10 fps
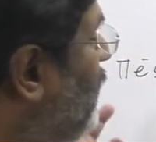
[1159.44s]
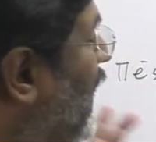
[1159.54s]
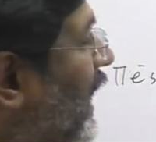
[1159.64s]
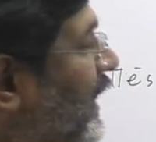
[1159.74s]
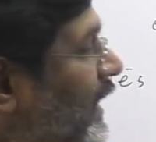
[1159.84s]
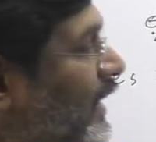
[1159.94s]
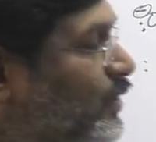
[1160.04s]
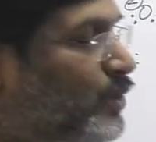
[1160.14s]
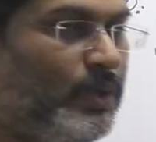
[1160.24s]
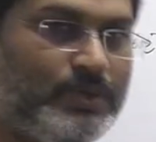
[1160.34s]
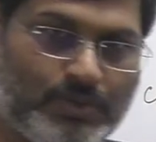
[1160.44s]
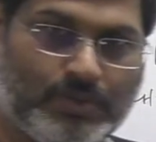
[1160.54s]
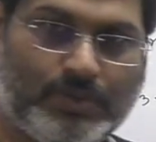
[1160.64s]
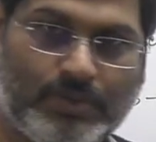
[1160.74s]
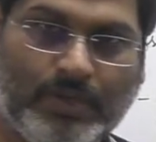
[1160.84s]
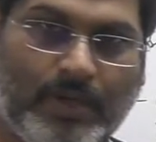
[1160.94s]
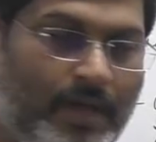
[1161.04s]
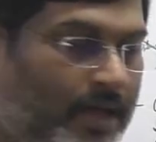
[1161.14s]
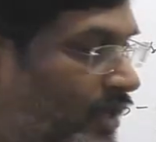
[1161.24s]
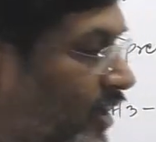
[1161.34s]
pi electrons.
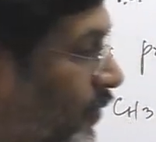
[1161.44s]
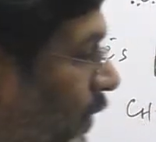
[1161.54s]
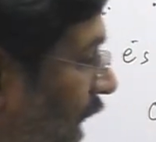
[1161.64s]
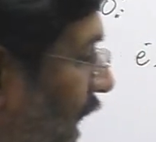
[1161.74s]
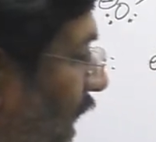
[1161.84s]
If I